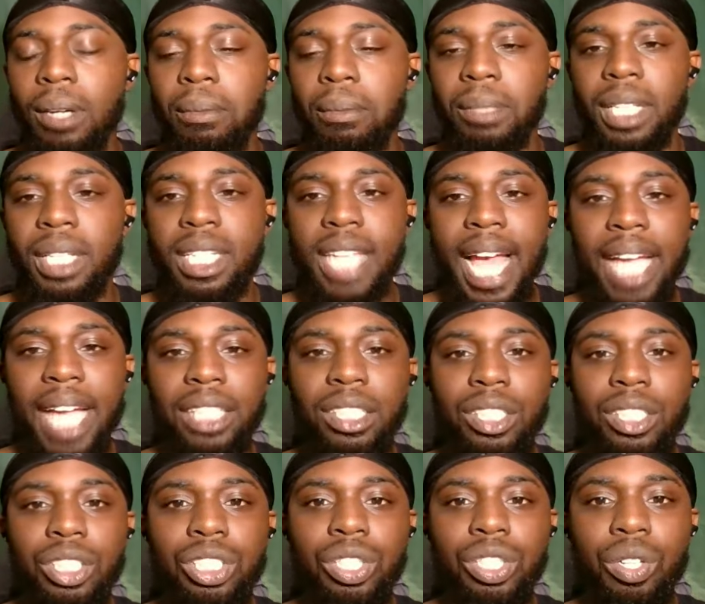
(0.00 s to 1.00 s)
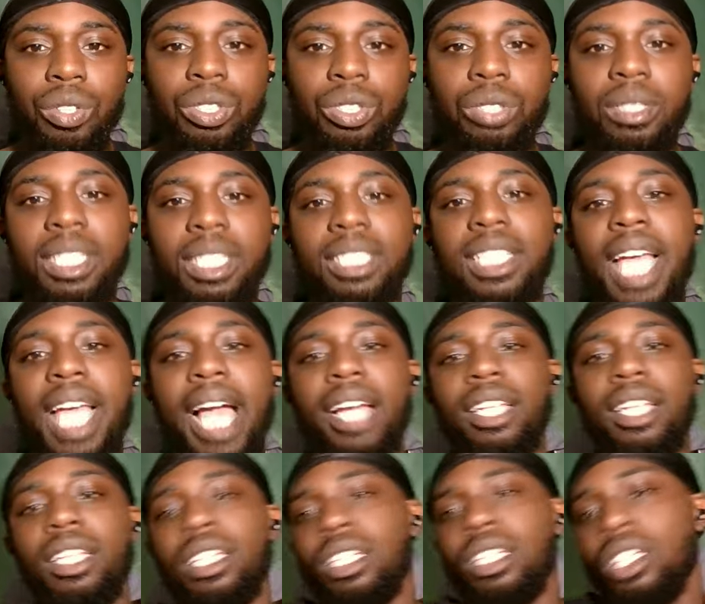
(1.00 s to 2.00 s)
this actually shows you
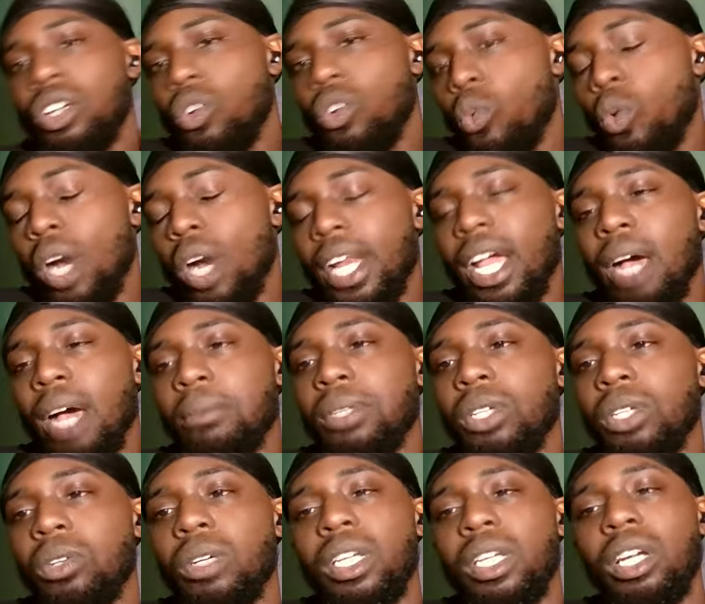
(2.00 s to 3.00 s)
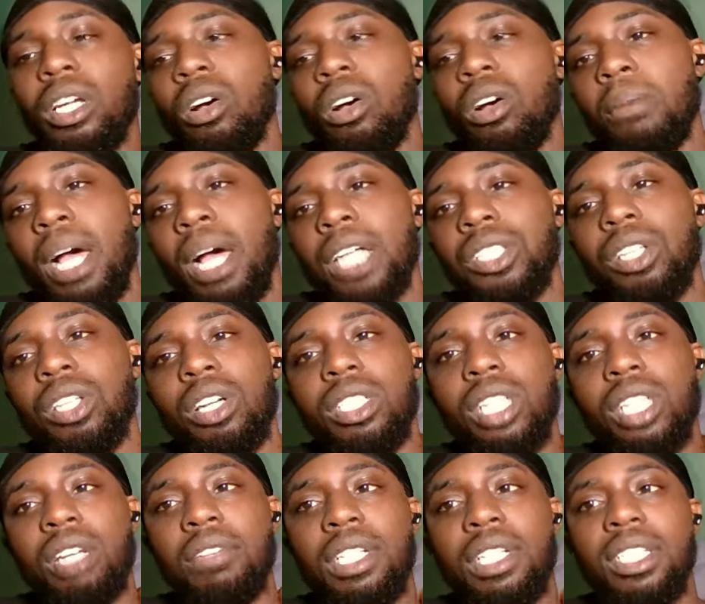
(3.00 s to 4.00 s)
exactly what I'm doing on my charts
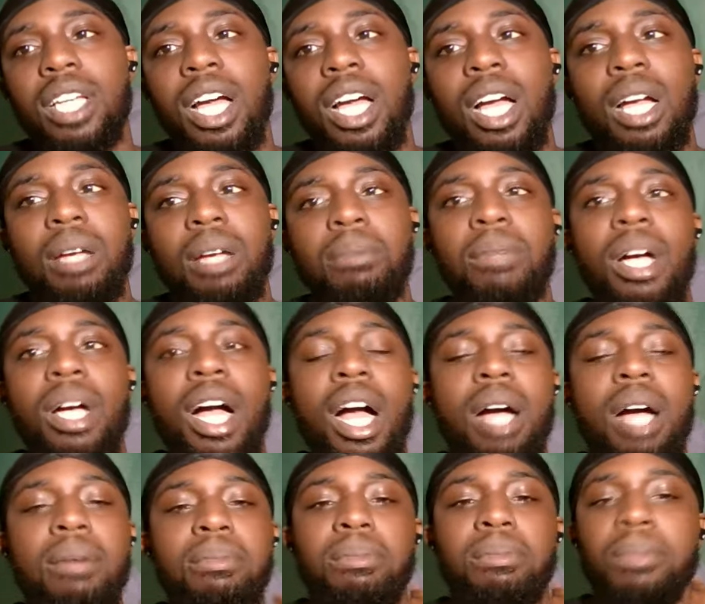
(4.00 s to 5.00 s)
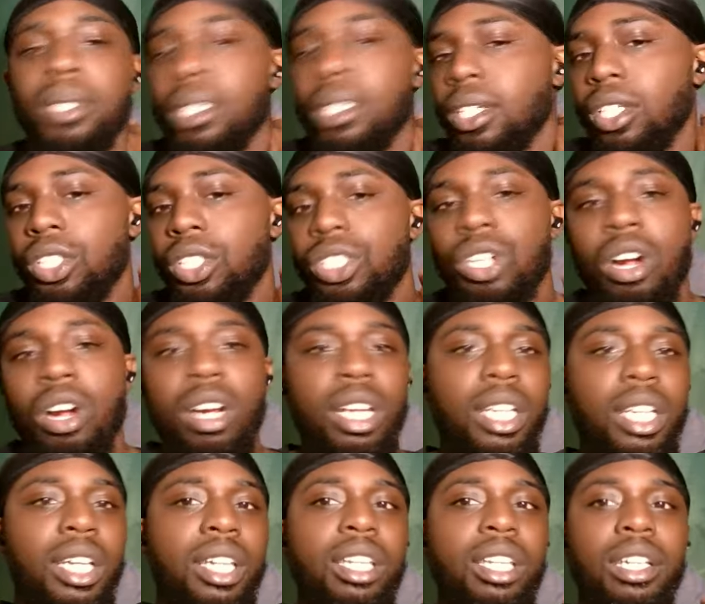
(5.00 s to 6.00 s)
every time I'm
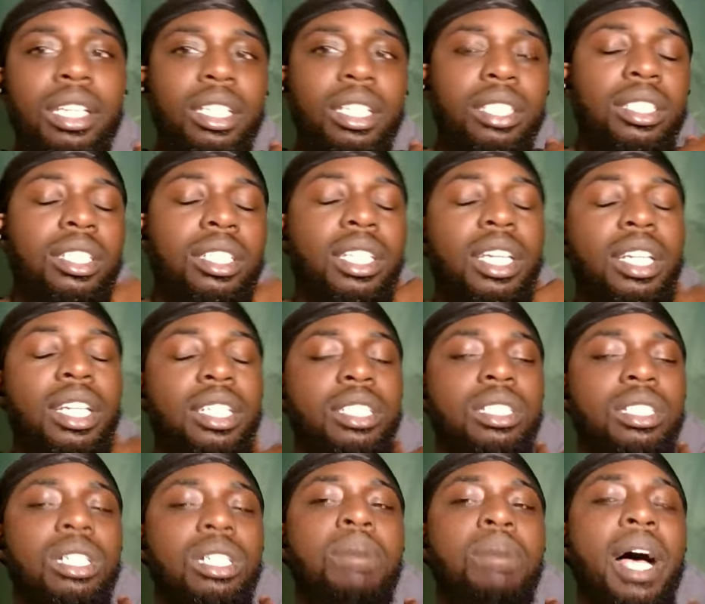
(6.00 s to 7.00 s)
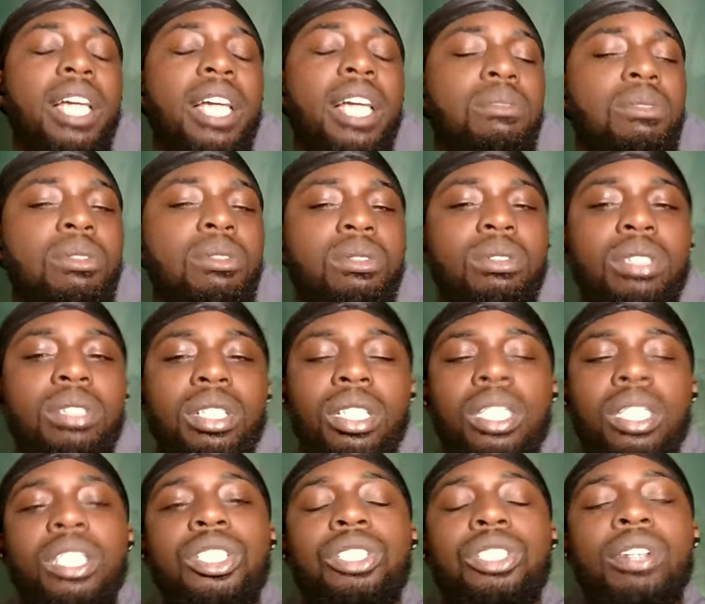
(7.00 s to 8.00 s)
charting and looking to get into a possible
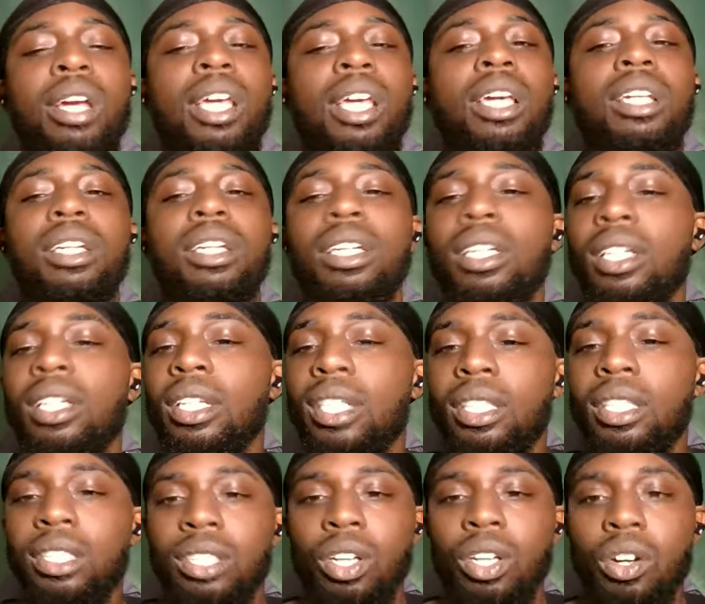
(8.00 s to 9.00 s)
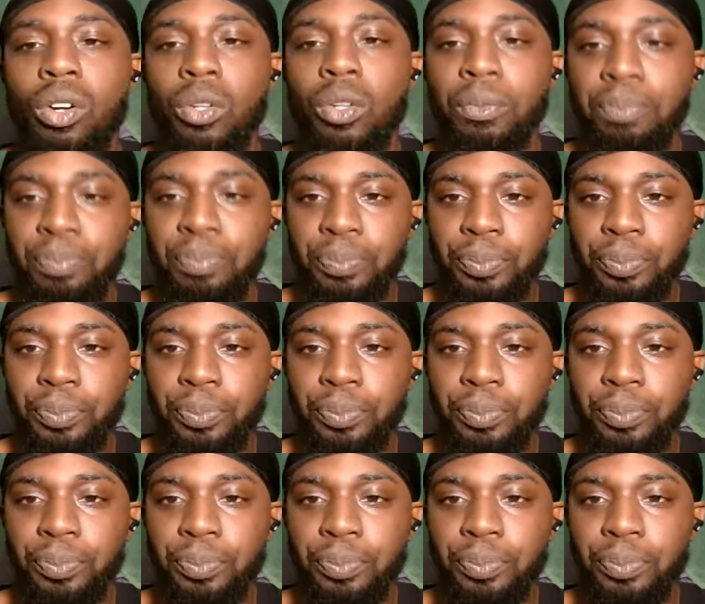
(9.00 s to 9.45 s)
trade. So